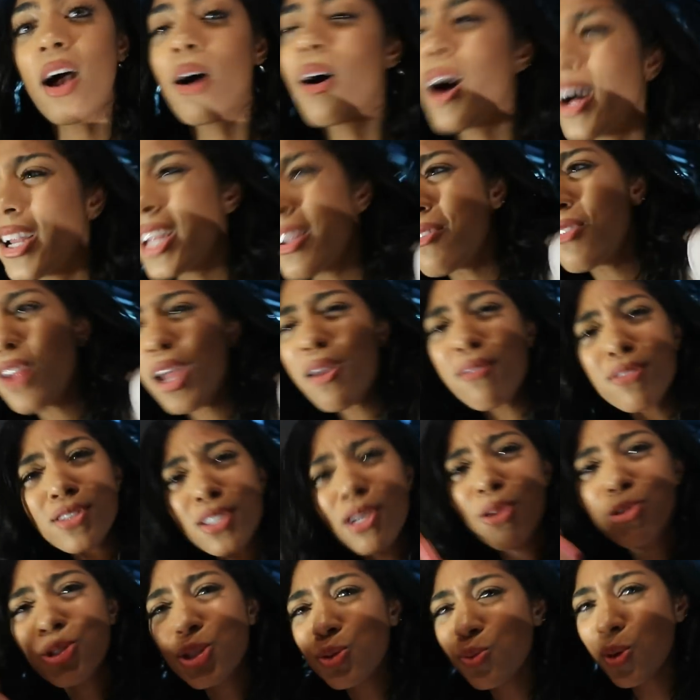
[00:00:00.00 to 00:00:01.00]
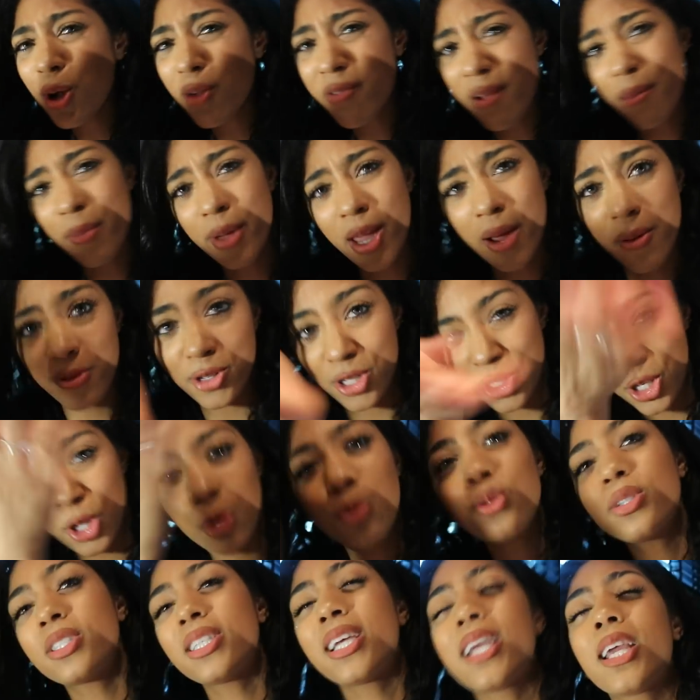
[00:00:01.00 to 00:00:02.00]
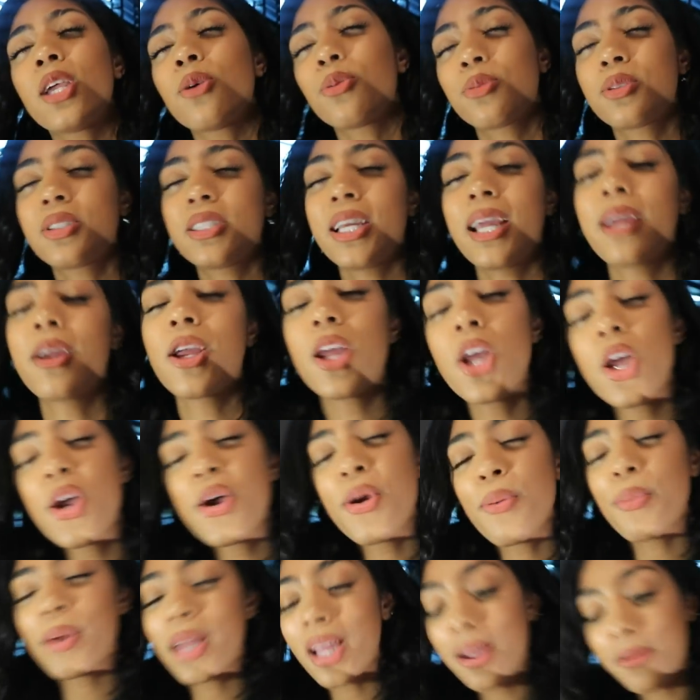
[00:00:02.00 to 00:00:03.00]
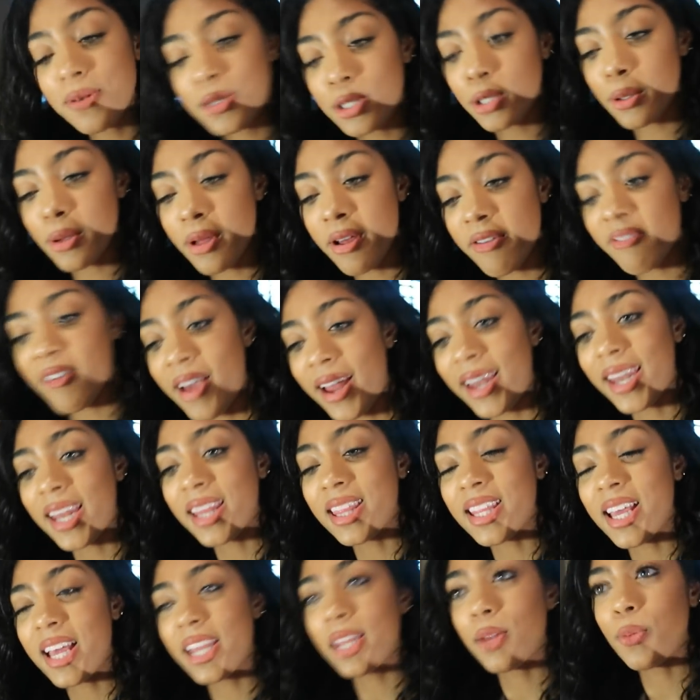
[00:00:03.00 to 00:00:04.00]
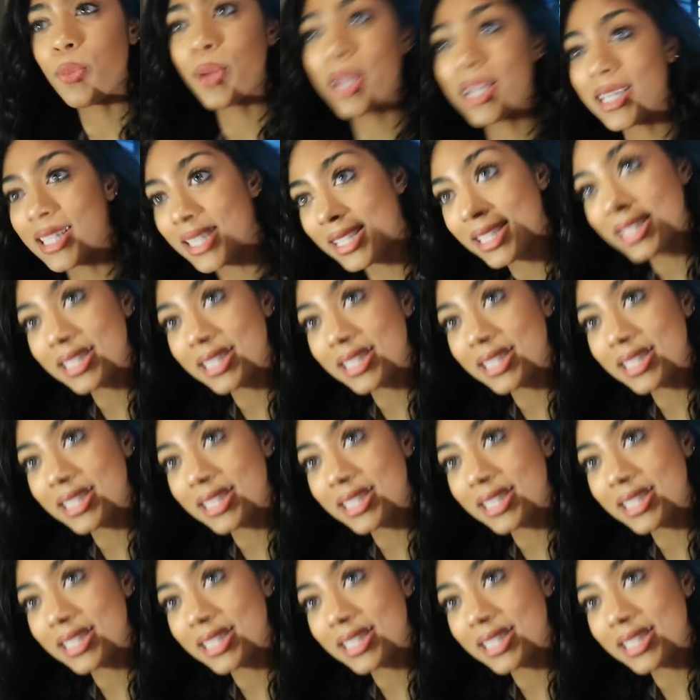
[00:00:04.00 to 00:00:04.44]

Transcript: I haven't even told you what event we're going to. You'll see, you'll see. We're going to an event and then we're gonna